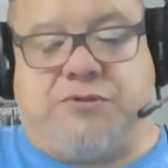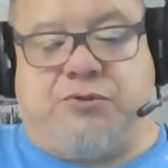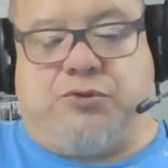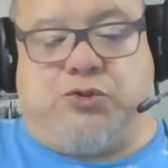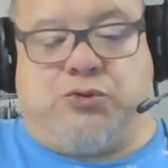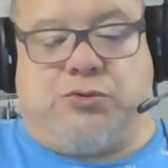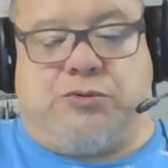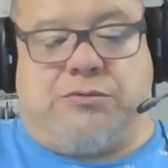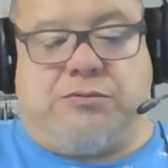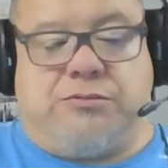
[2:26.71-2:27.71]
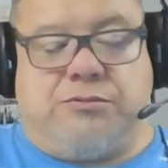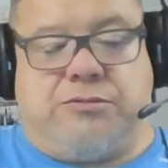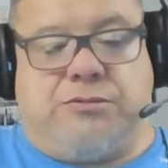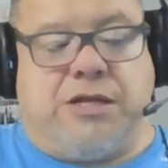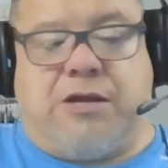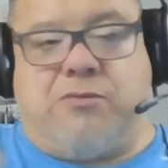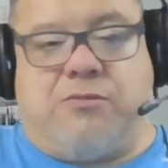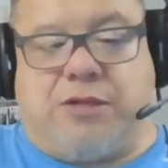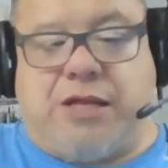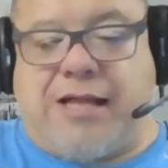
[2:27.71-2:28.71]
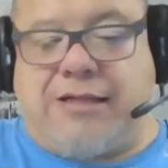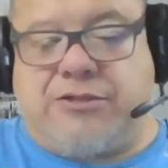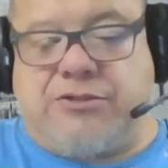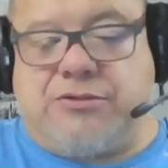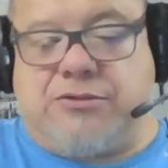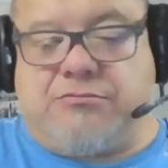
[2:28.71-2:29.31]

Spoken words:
to do. They had to,